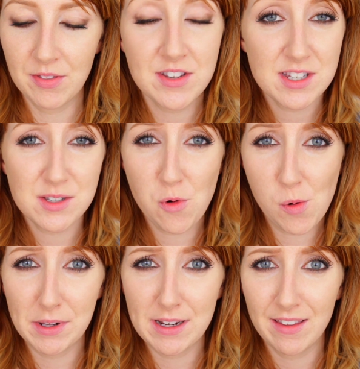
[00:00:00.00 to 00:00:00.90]
This is
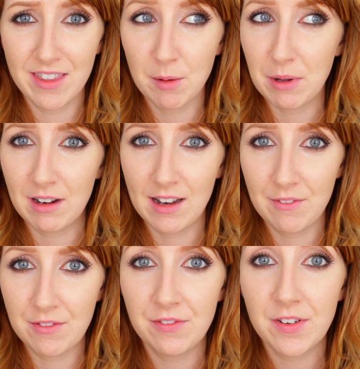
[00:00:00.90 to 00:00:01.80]
normally, I think, about
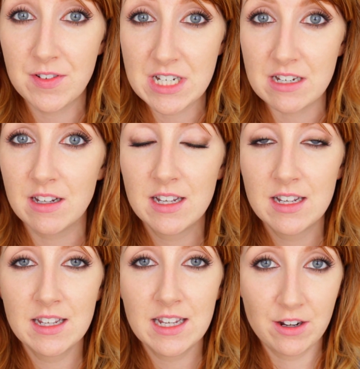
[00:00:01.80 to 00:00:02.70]
$11.50
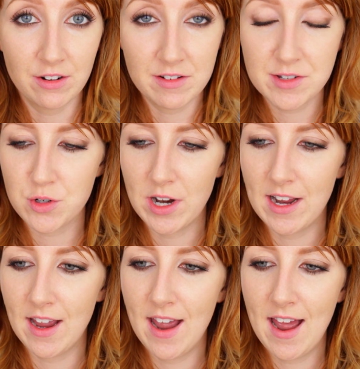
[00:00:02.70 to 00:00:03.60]
here in
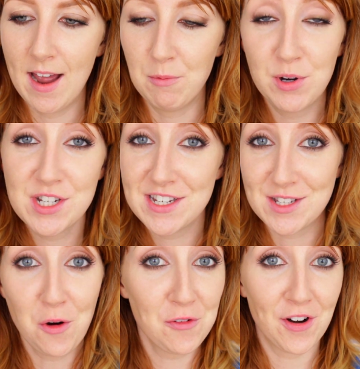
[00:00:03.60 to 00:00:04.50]
Australia, which
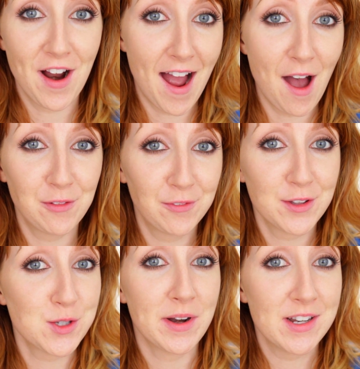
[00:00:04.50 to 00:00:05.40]
is over half of
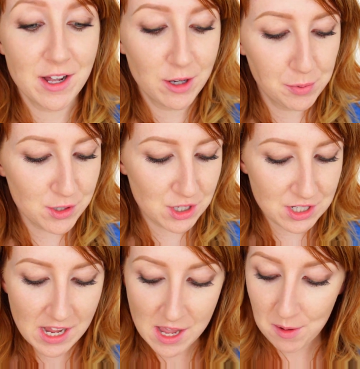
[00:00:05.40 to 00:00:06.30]
the $20
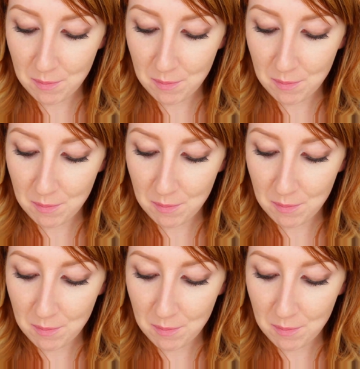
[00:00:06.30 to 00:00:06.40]
budget.